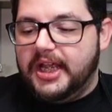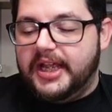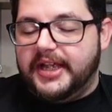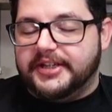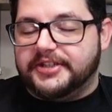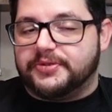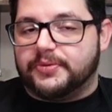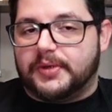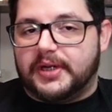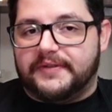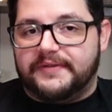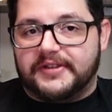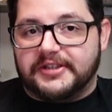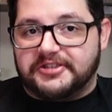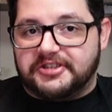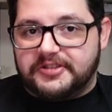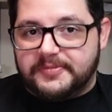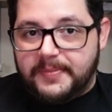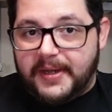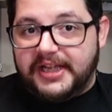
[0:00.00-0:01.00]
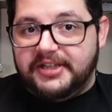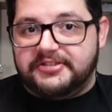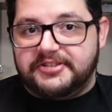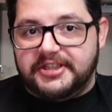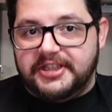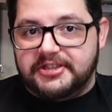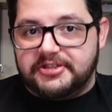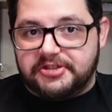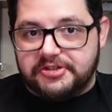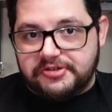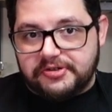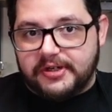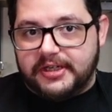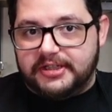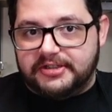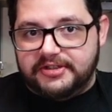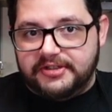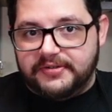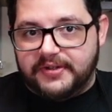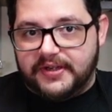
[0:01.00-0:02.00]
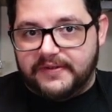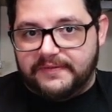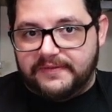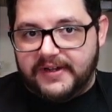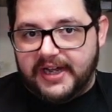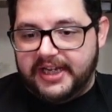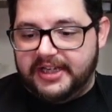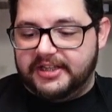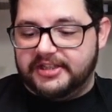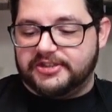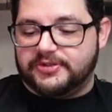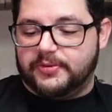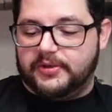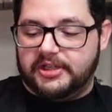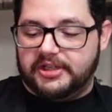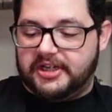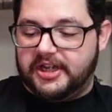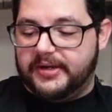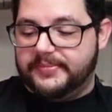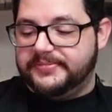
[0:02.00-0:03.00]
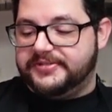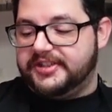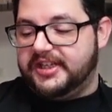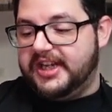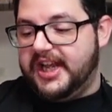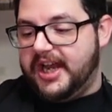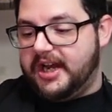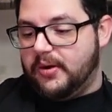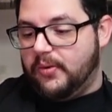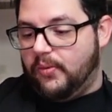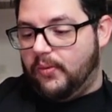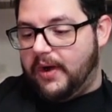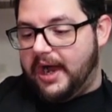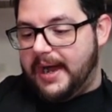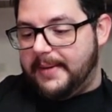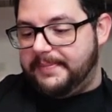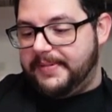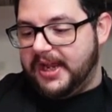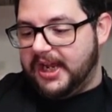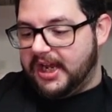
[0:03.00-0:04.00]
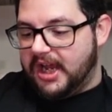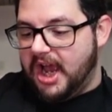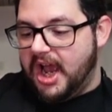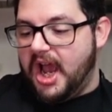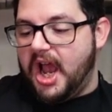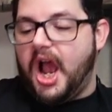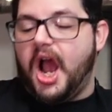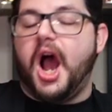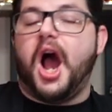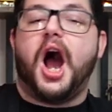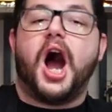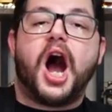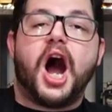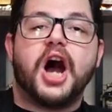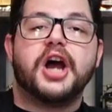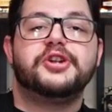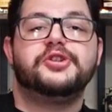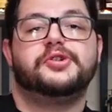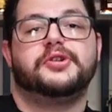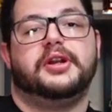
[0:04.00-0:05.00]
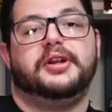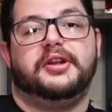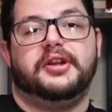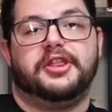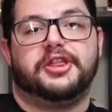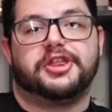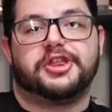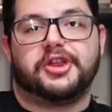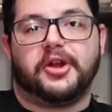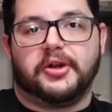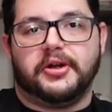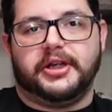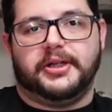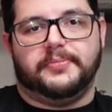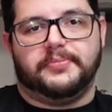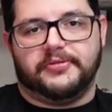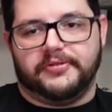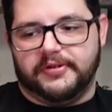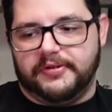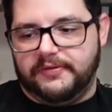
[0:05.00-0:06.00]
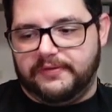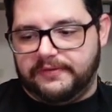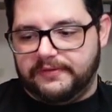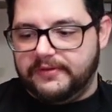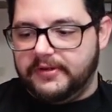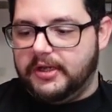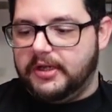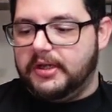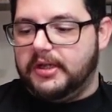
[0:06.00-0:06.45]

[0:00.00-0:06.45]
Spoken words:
is one of the spiciest drinks you can find. This one comes in at a whopping 130 proof.